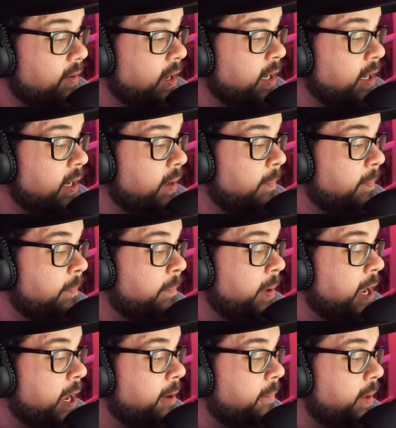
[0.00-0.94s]
I got
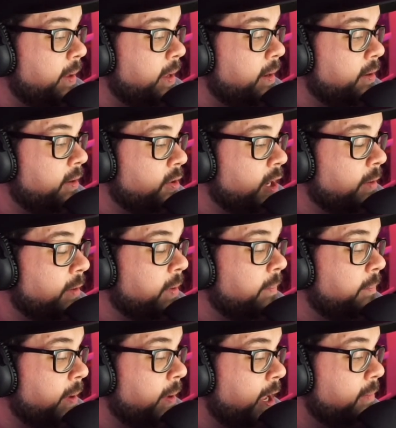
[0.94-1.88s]
Batman. You got me
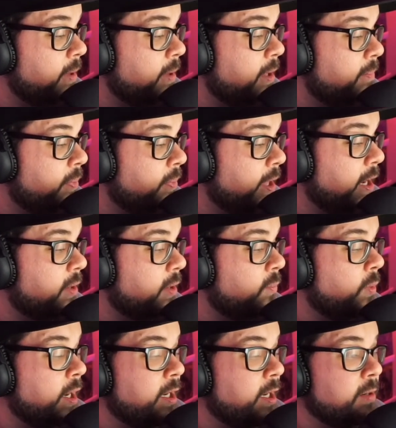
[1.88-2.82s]
Batman Black
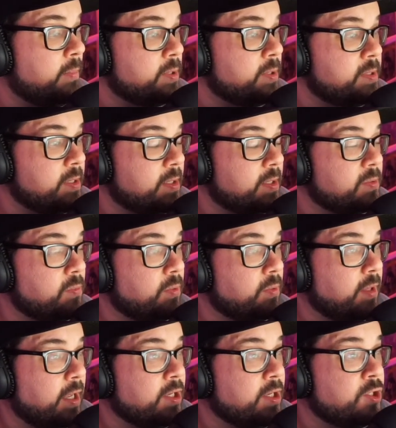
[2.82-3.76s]
and White number 6
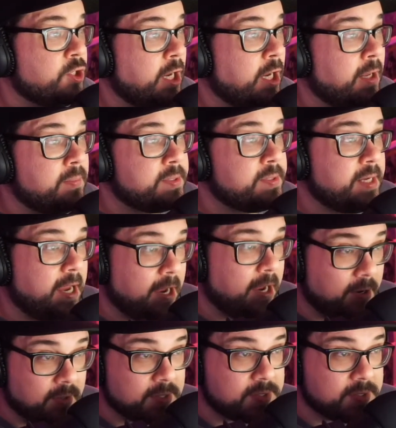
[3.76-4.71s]
with a James
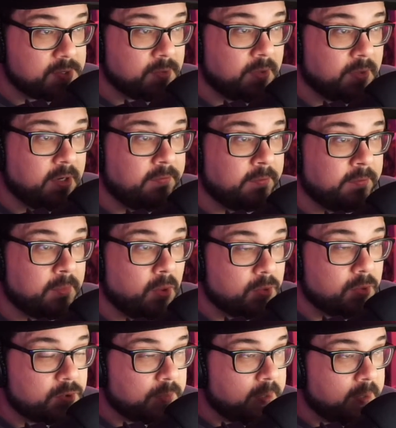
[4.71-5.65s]
Herron story from
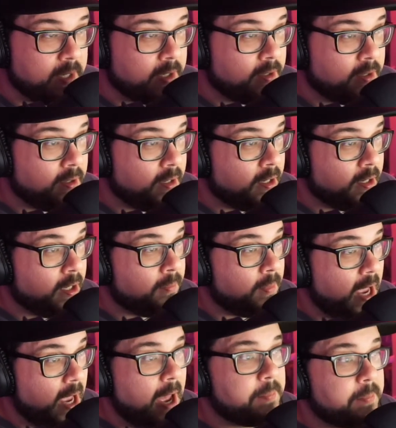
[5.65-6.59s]
Ultra Mega, and I
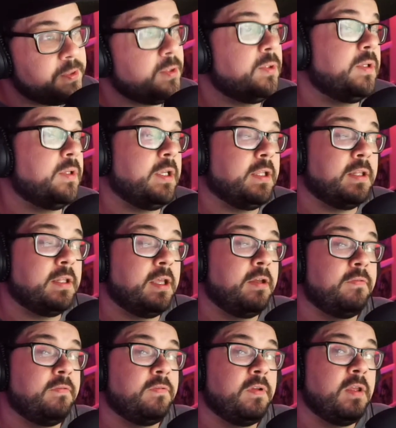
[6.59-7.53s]
am absolutely in
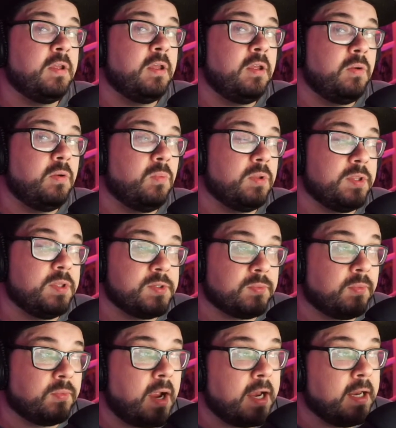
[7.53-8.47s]
love with
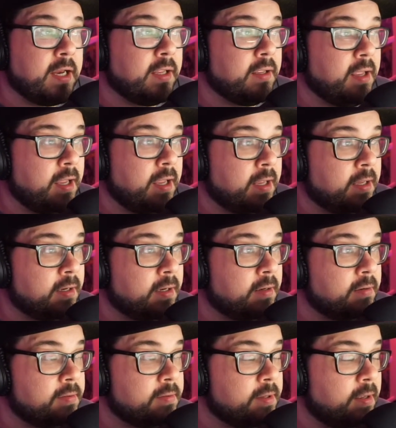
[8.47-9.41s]
his writing
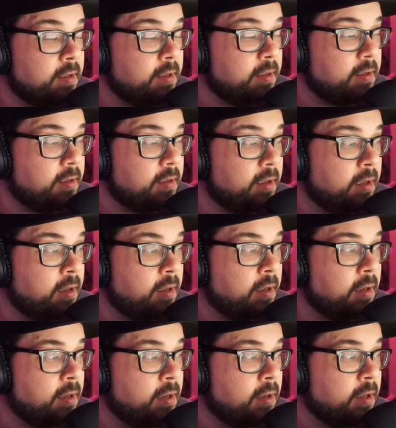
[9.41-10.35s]
and
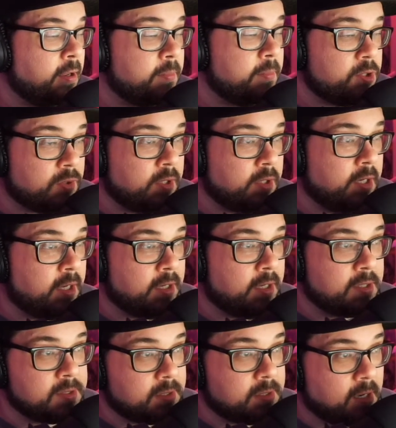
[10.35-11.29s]
imagery and
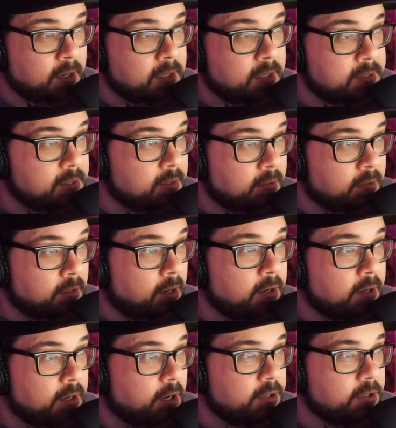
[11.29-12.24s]
his
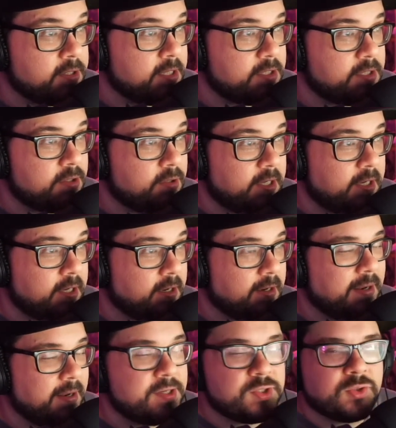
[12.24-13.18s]
artistry,
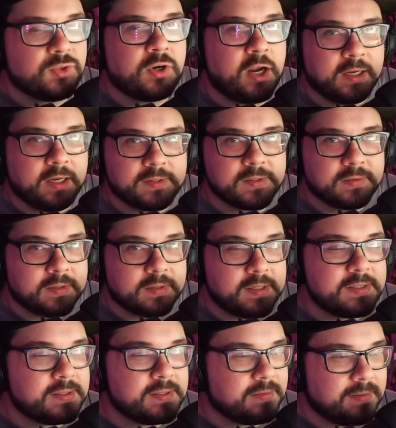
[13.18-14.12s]
his drawings,
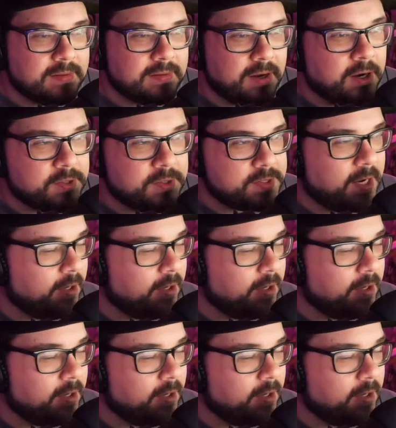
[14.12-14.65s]
his art style.